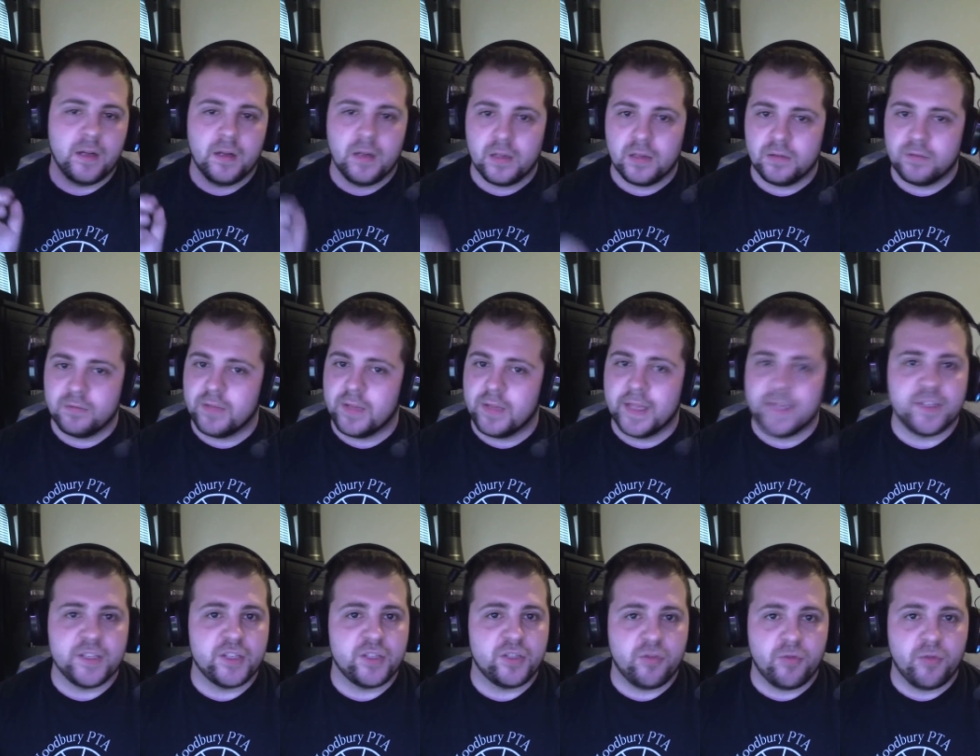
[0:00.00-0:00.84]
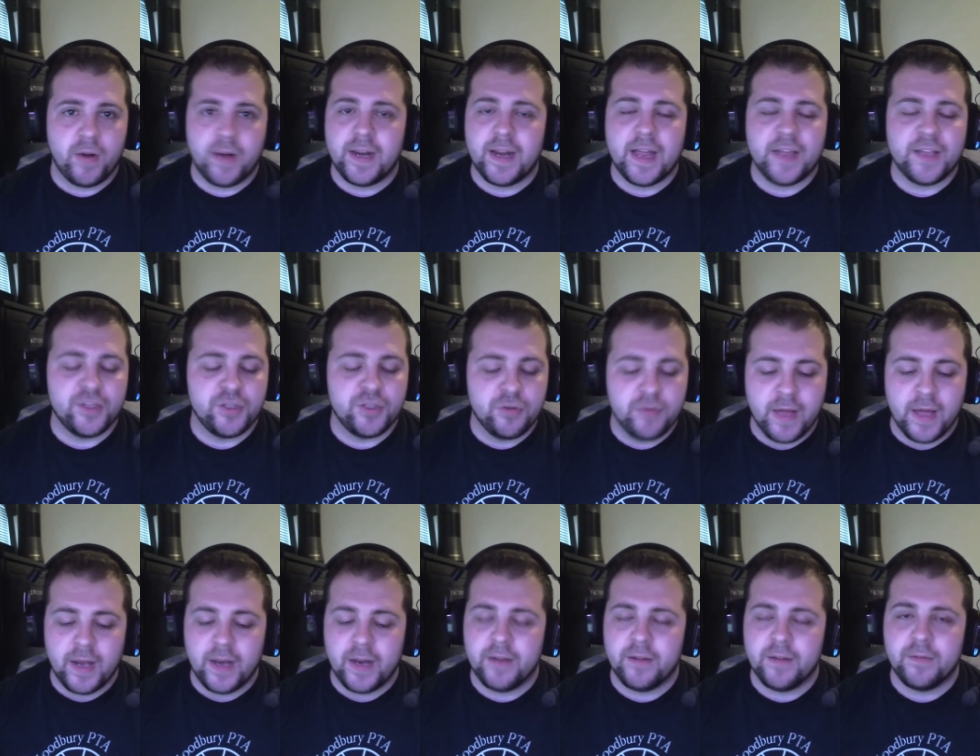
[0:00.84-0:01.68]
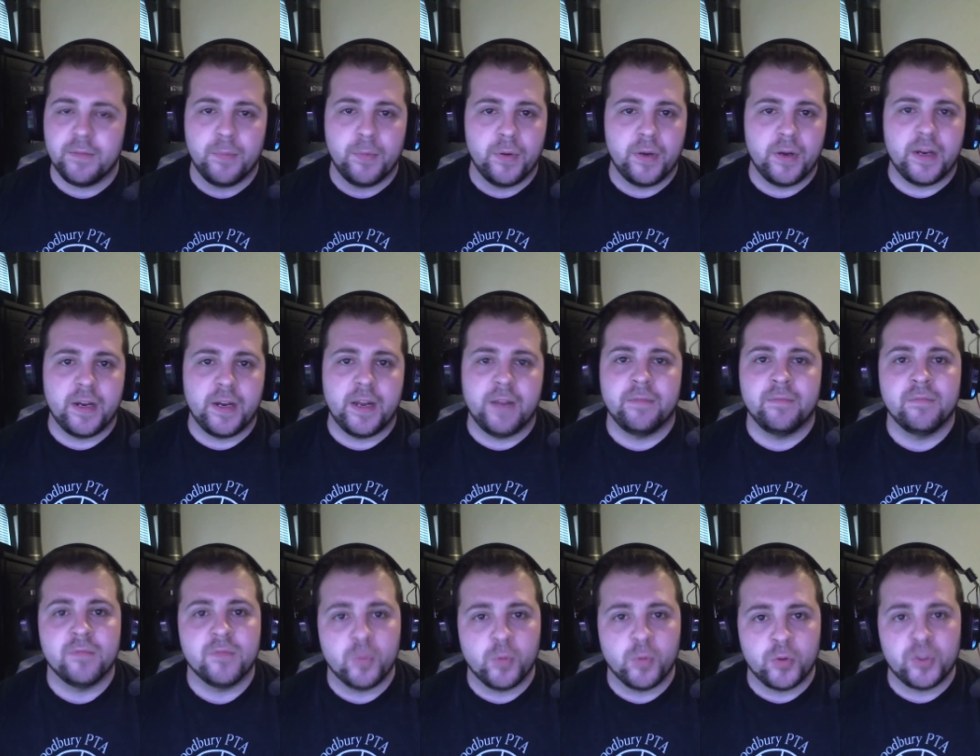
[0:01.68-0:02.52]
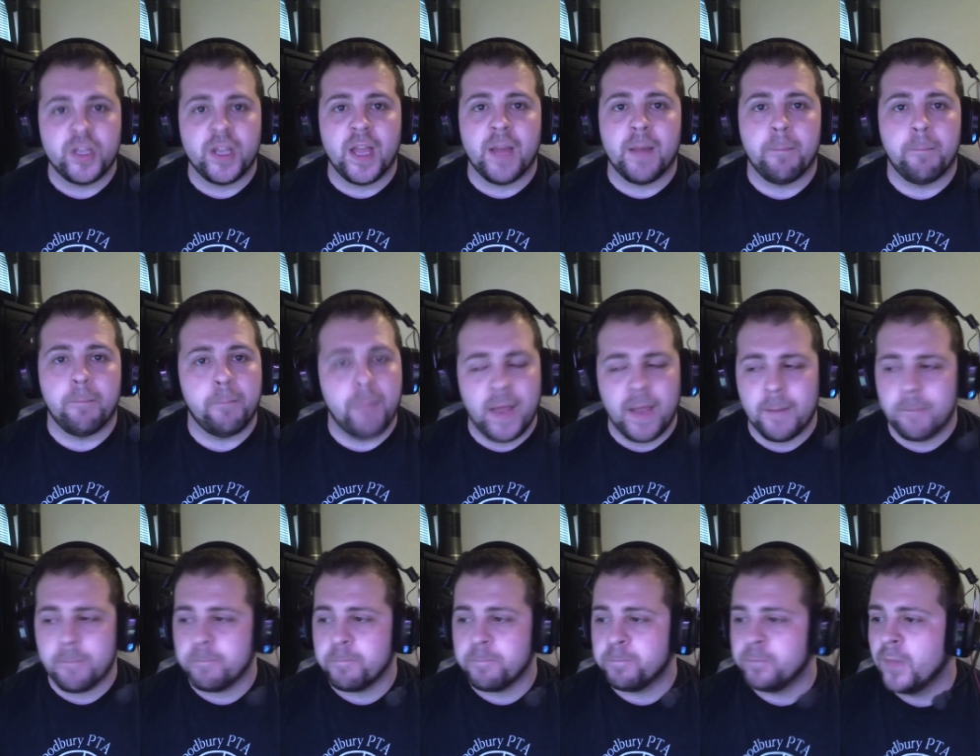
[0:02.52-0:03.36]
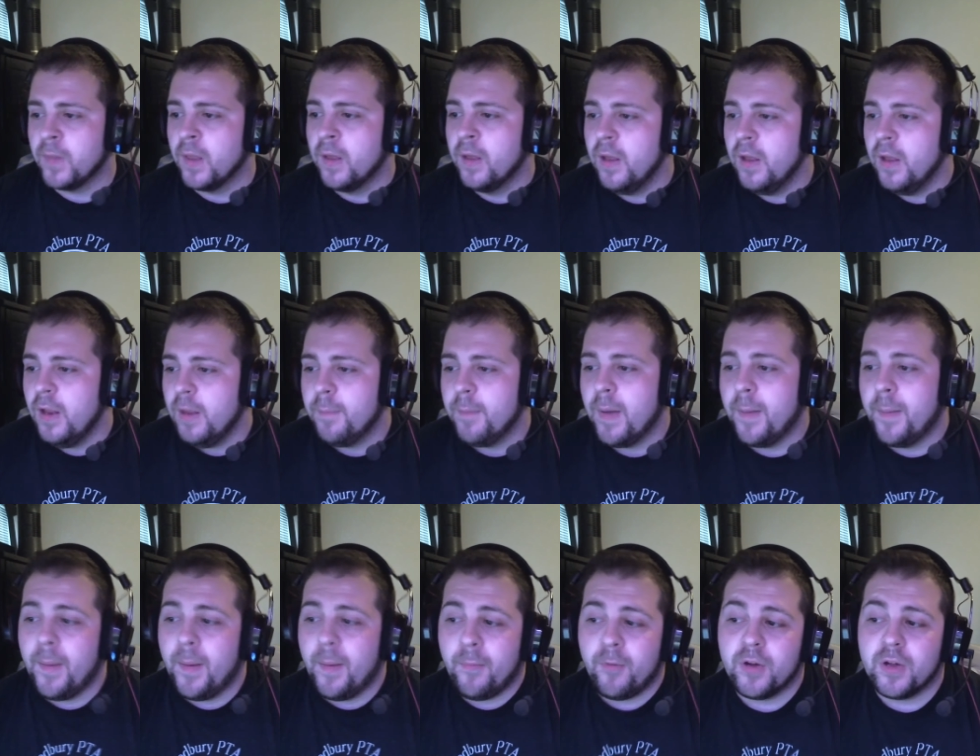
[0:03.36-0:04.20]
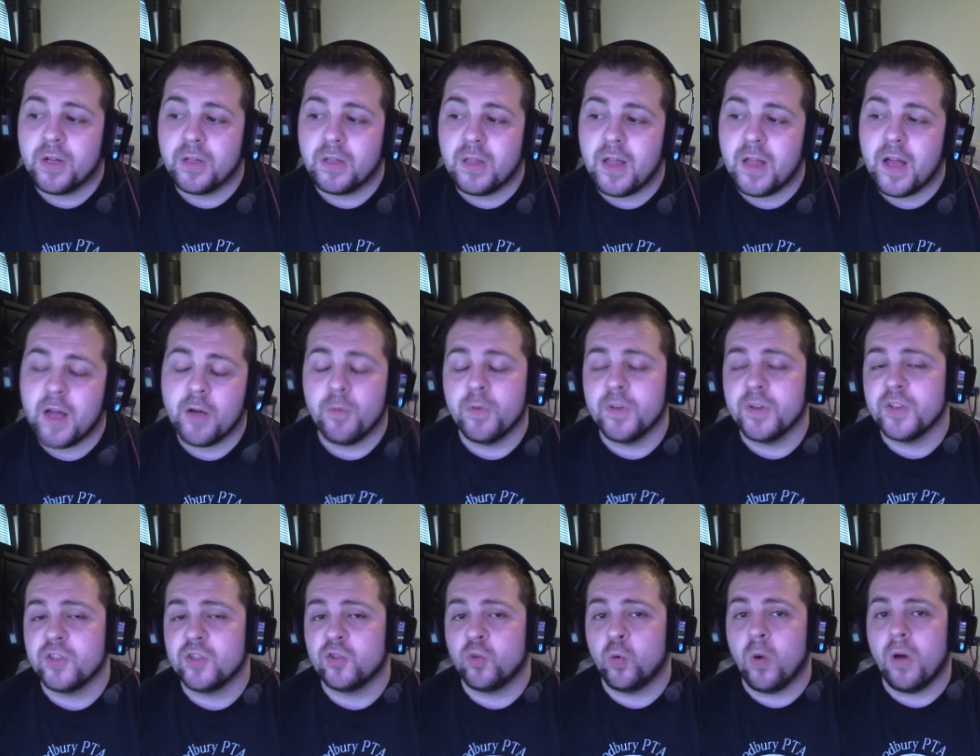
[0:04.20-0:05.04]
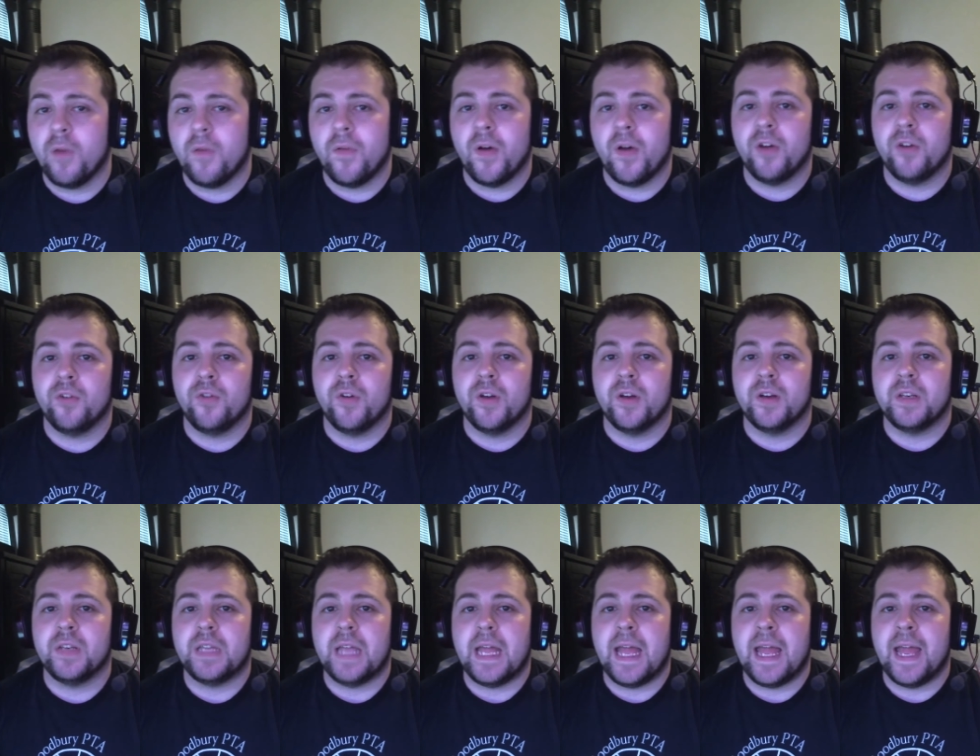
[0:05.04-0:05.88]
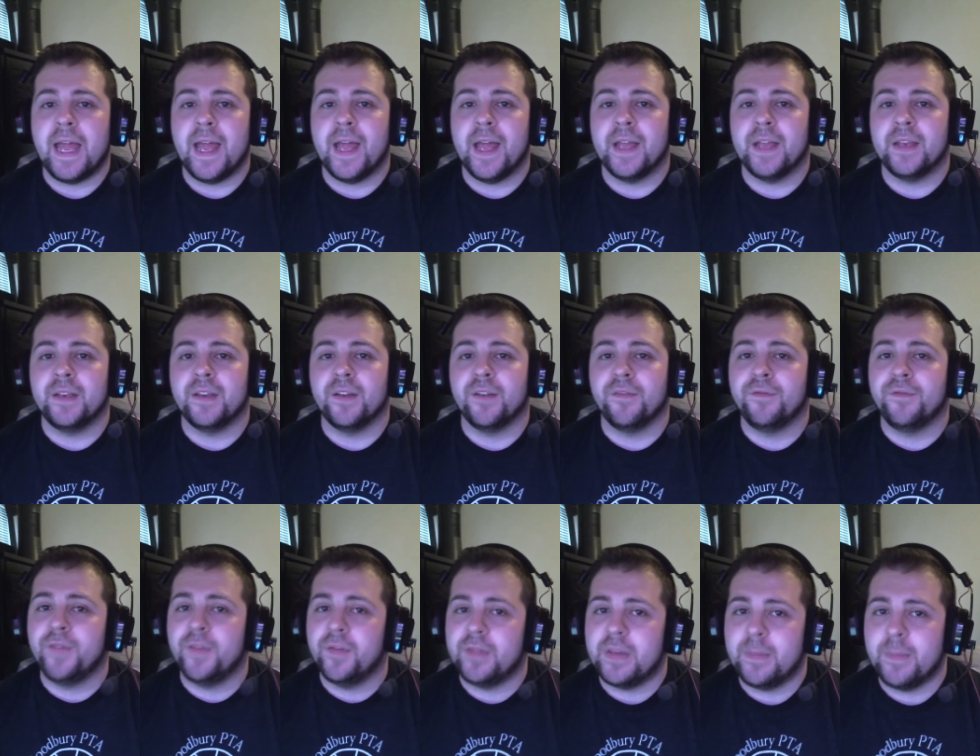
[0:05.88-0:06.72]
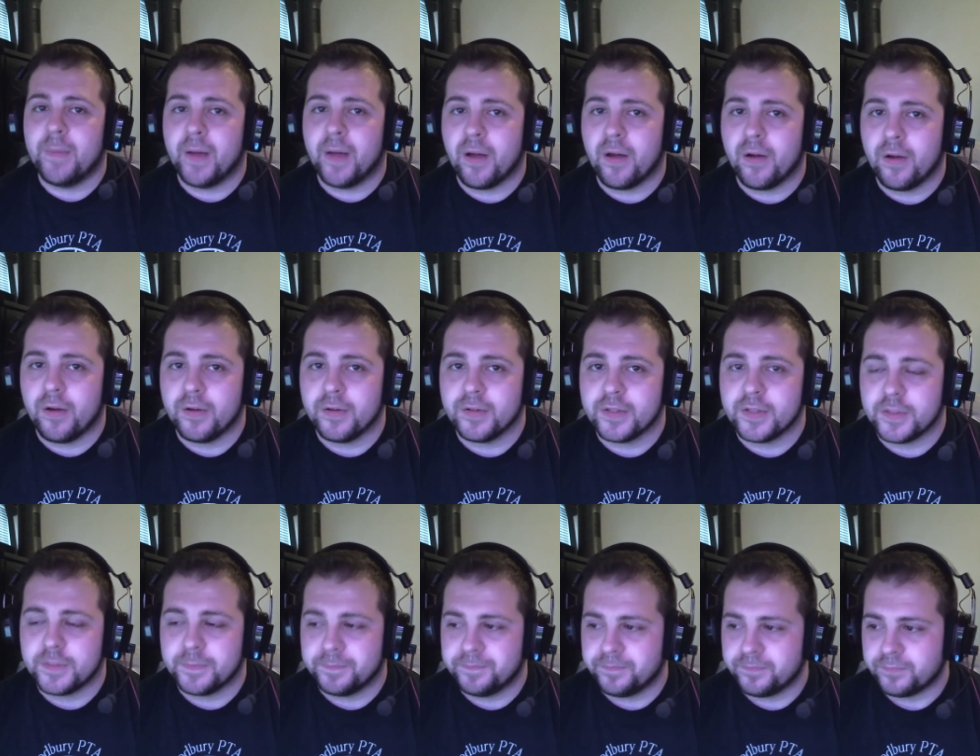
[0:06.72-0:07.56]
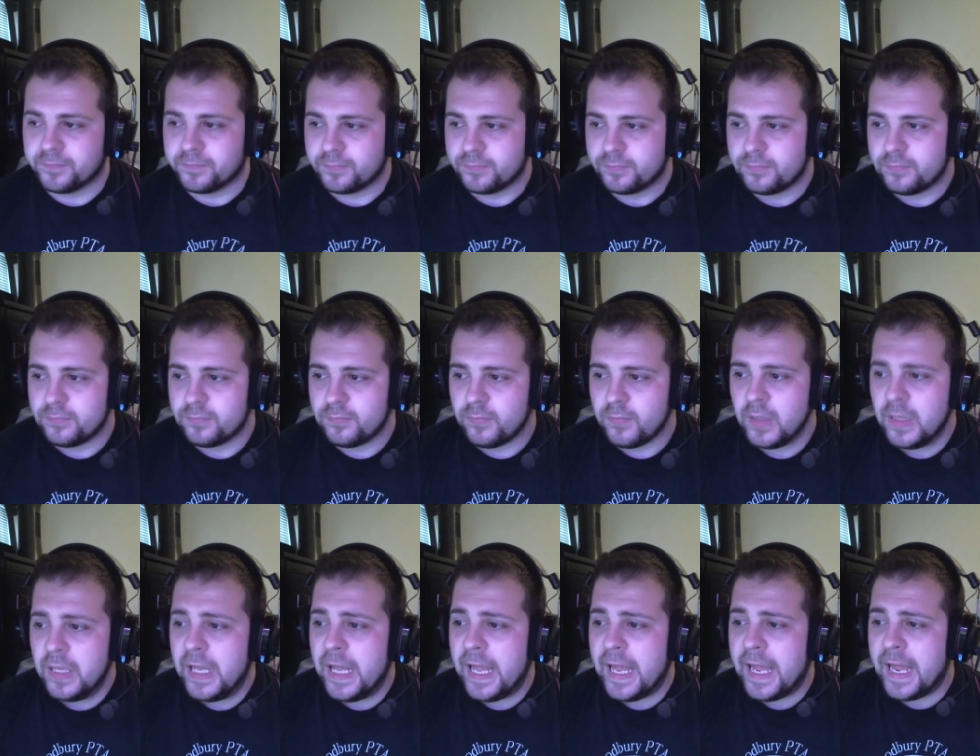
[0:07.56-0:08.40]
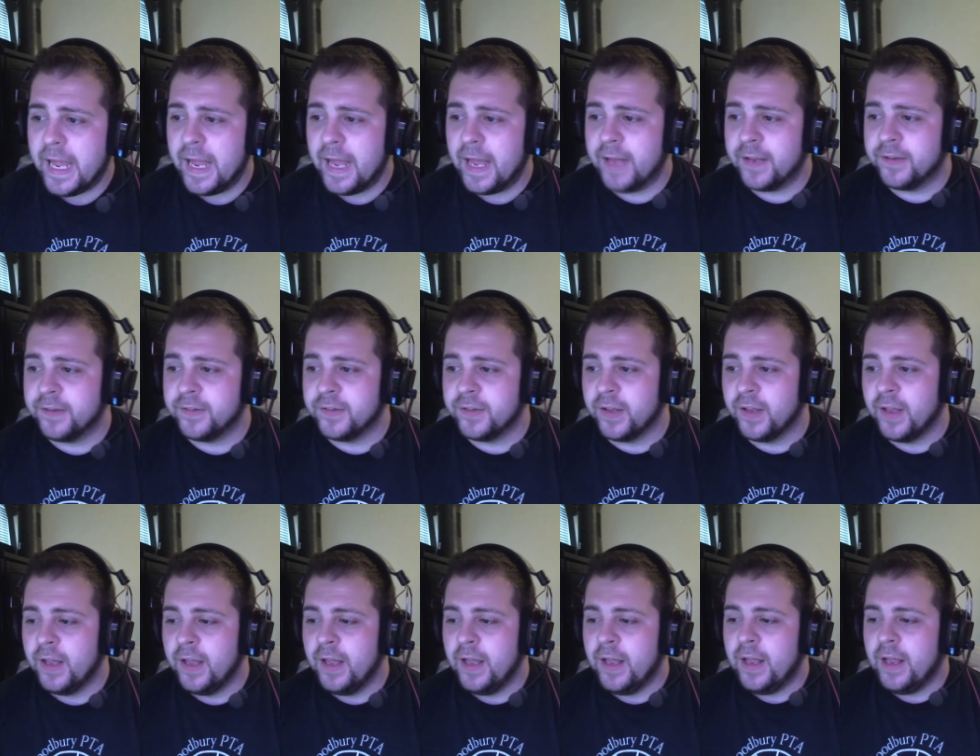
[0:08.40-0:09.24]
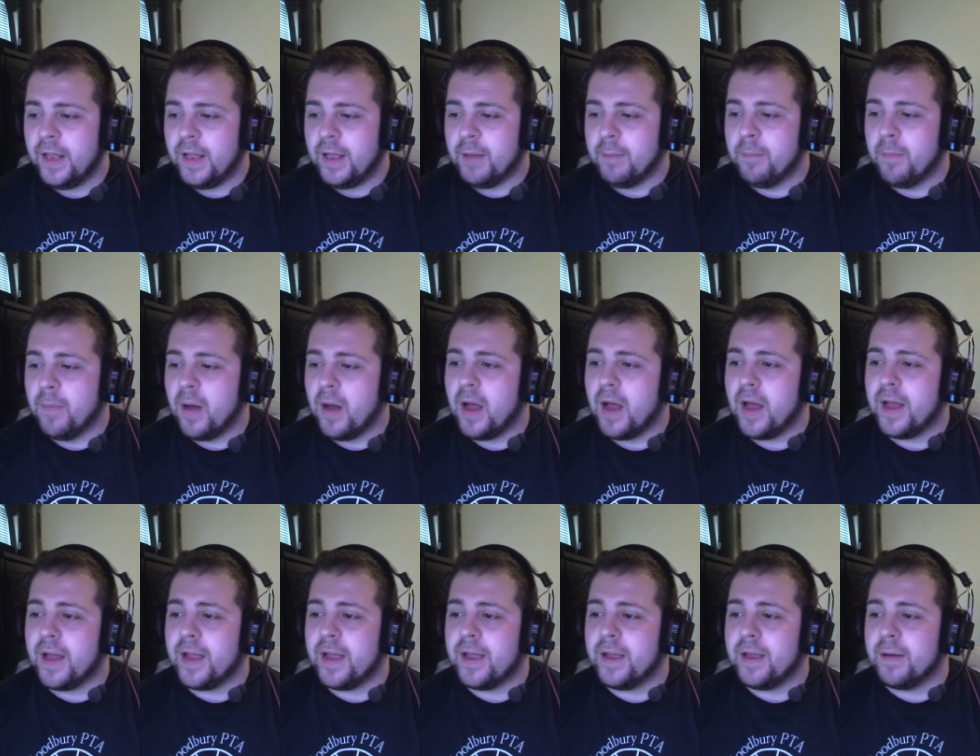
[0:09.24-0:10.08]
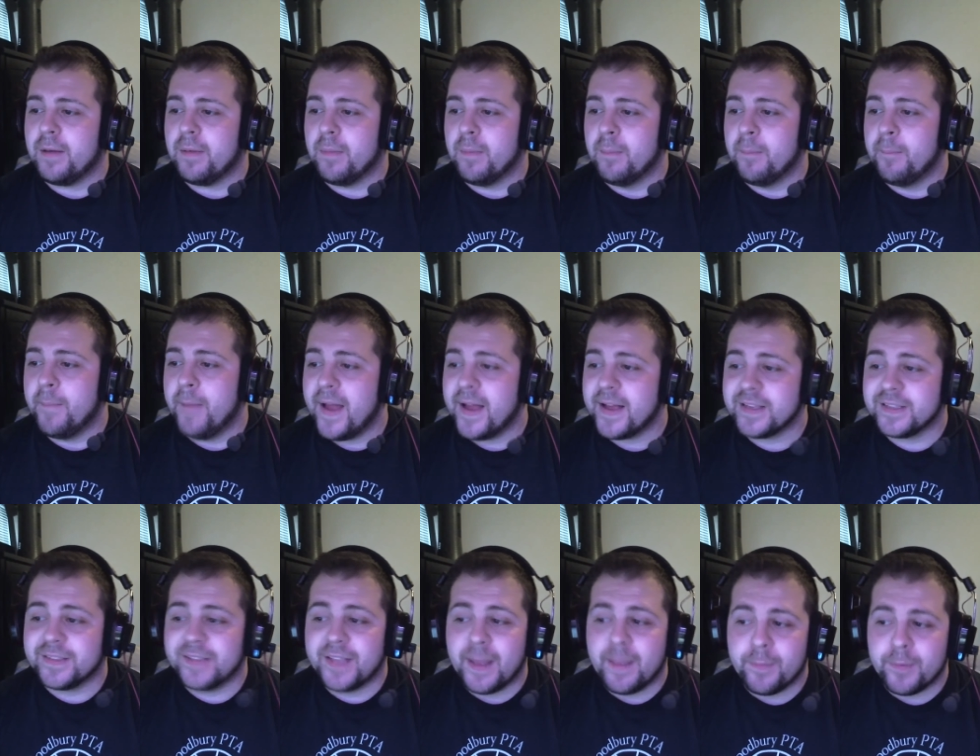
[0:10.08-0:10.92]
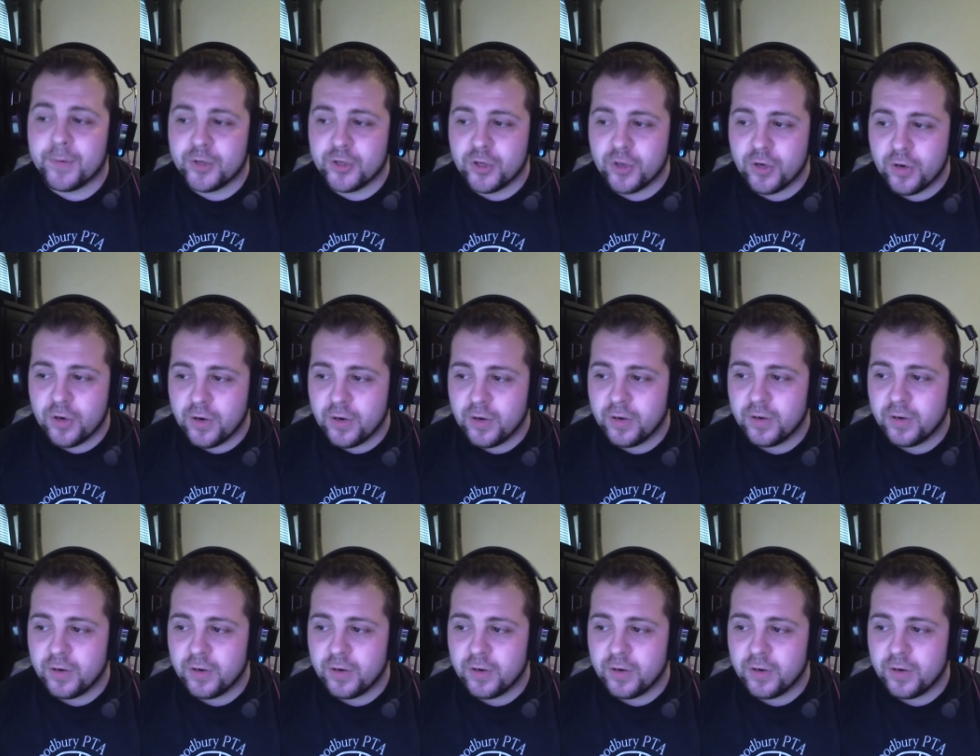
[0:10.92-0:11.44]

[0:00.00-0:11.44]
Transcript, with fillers: like straight as you get it. Put it in, that's what you get. Bam. My memory clock was 1250 megahertz and my max temperature